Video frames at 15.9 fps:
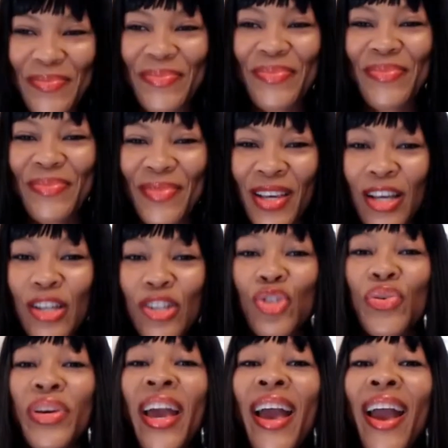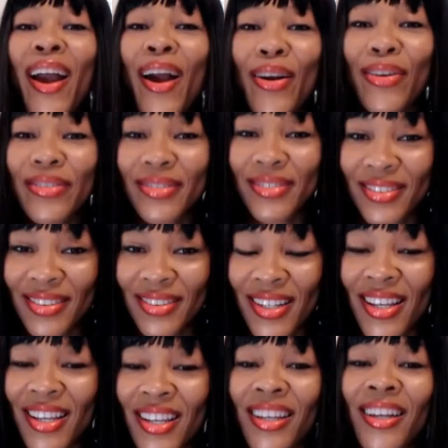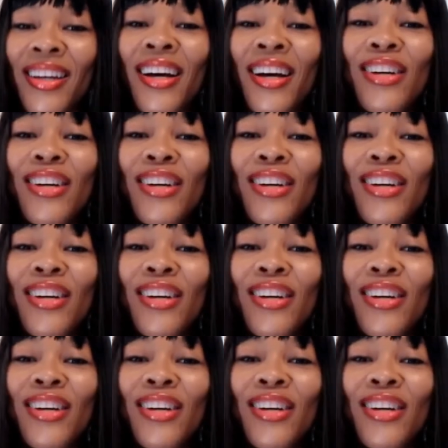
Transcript: I was like, I'm not about to play with that because